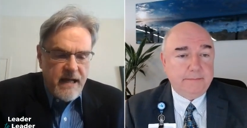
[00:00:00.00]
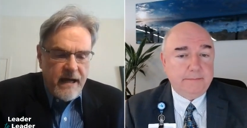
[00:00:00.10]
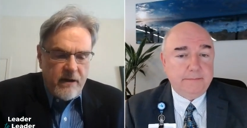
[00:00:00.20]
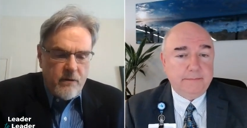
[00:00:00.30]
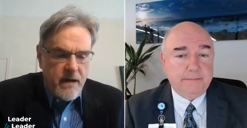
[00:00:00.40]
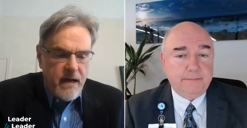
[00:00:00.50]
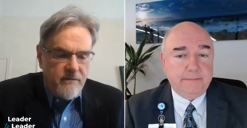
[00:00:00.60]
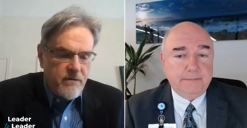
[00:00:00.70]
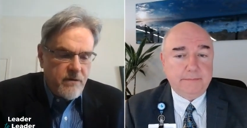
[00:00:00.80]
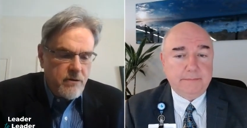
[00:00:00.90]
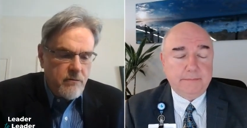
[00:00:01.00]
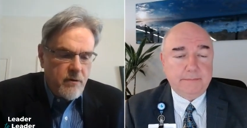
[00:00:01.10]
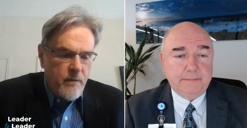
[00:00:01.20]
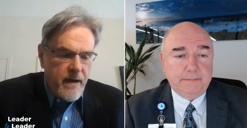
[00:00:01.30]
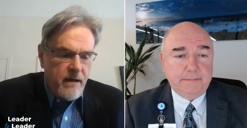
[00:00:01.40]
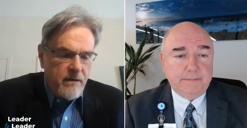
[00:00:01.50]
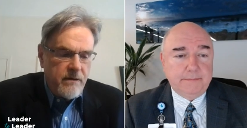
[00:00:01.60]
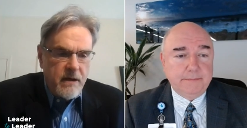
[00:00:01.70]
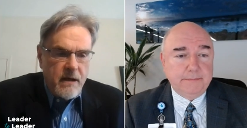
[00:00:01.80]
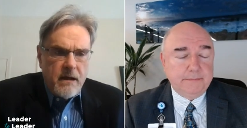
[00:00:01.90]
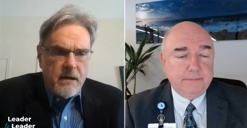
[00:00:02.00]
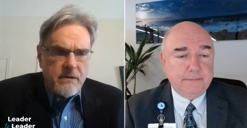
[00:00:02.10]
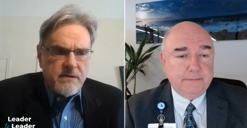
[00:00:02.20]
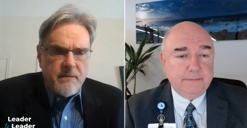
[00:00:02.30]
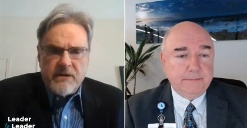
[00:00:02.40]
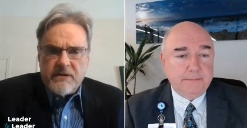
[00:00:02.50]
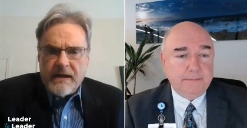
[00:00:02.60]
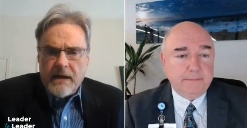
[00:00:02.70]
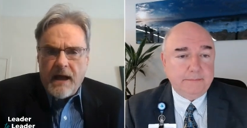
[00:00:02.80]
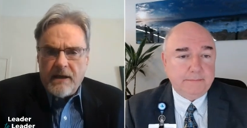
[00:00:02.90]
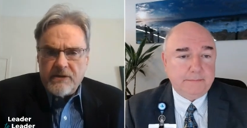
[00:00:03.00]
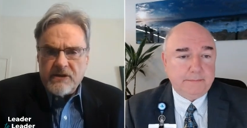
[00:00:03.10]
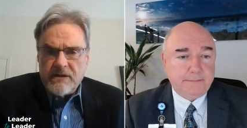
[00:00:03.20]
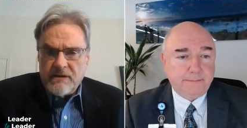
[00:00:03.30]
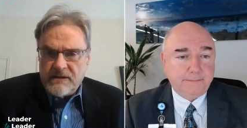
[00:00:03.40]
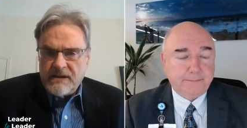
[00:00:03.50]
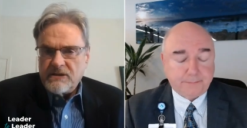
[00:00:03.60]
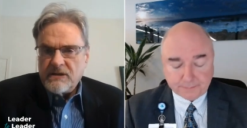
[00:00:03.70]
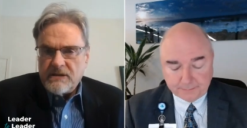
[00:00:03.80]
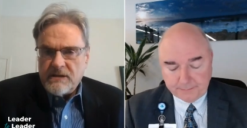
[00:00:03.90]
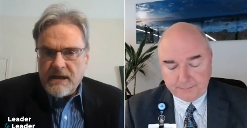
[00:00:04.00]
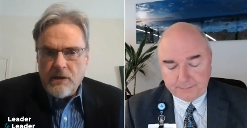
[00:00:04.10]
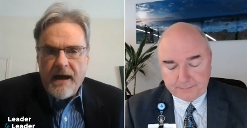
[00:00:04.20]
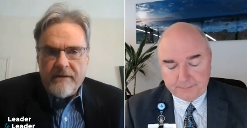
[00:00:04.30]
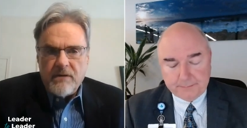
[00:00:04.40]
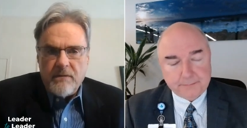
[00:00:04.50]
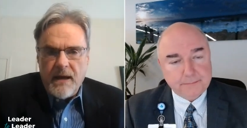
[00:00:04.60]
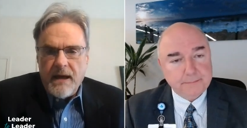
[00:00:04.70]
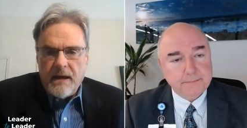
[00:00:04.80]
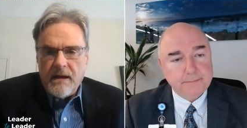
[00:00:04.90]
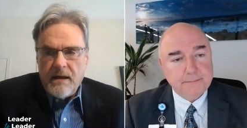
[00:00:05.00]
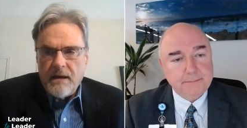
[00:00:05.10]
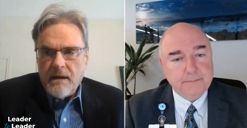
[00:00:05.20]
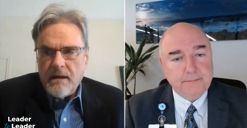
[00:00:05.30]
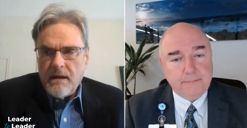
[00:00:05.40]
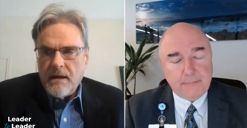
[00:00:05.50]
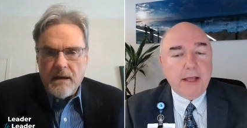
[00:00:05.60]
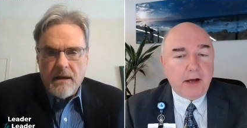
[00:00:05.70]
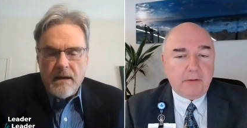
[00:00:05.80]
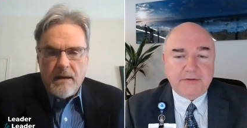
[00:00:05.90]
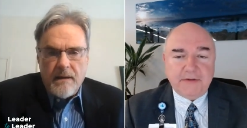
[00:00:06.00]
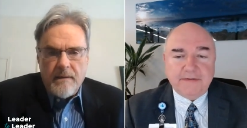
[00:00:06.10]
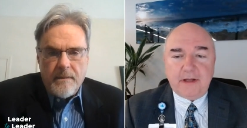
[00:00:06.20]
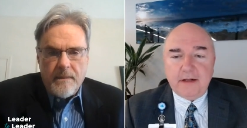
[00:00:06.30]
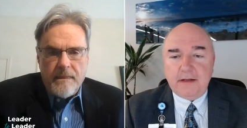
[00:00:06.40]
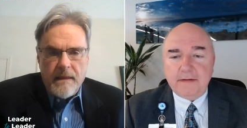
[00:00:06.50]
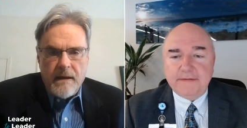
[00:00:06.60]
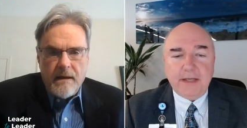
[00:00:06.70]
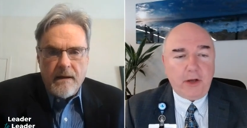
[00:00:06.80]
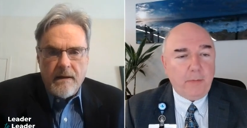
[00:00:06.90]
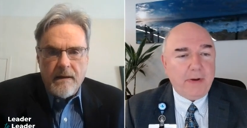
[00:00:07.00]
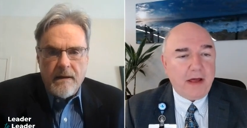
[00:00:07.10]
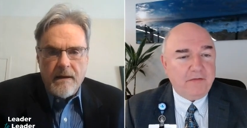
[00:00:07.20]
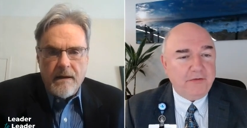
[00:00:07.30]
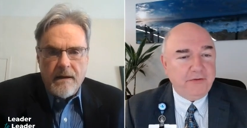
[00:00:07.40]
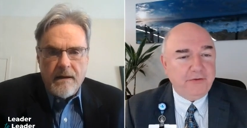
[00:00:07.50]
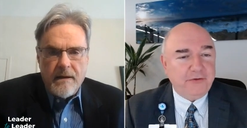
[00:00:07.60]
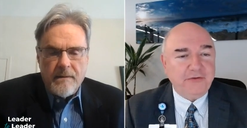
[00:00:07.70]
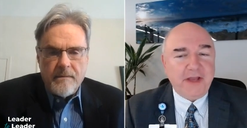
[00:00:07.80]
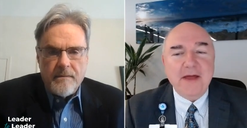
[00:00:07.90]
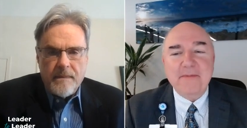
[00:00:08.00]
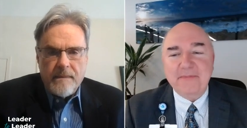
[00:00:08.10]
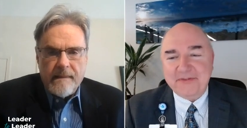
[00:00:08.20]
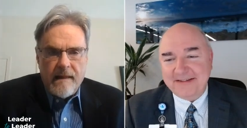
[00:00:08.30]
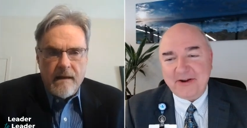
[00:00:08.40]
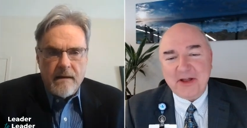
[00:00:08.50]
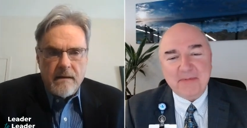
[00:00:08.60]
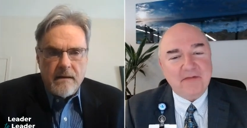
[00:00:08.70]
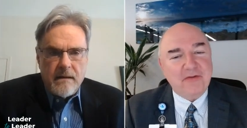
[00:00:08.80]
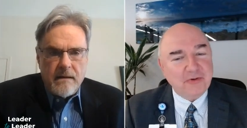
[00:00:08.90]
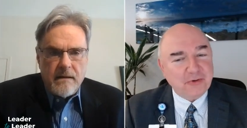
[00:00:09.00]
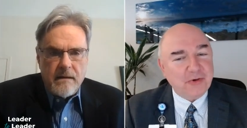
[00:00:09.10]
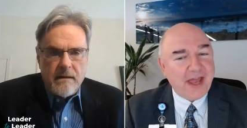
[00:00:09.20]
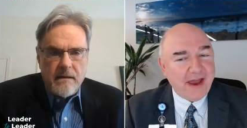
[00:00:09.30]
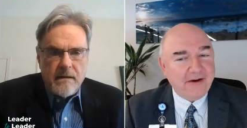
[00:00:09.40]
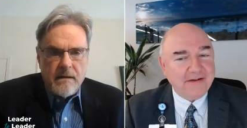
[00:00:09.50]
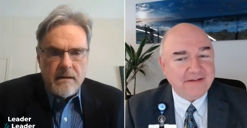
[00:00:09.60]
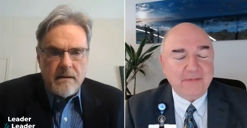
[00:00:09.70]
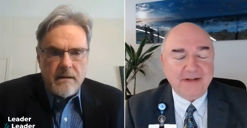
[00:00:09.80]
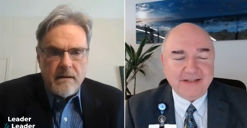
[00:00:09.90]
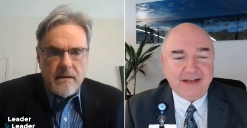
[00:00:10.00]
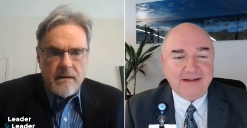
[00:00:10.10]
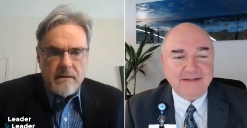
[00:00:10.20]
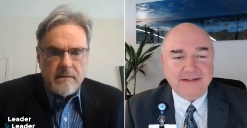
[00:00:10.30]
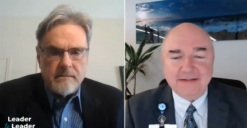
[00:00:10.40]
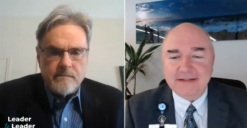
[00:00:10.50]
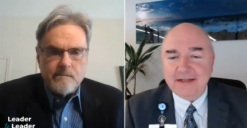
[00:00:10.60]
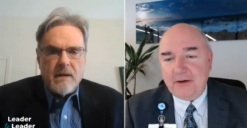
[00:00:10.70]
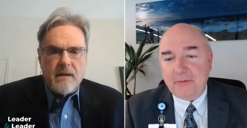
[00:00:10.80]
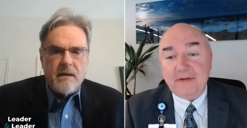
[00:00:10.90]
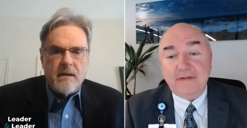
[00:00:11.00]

Speaker 1: that create for you around some of the technology decisions that you have to make?
Speaker 2: You know, I was just on a CIO panel for New Jersey HIMSS talking about virtual care and some of the challenges with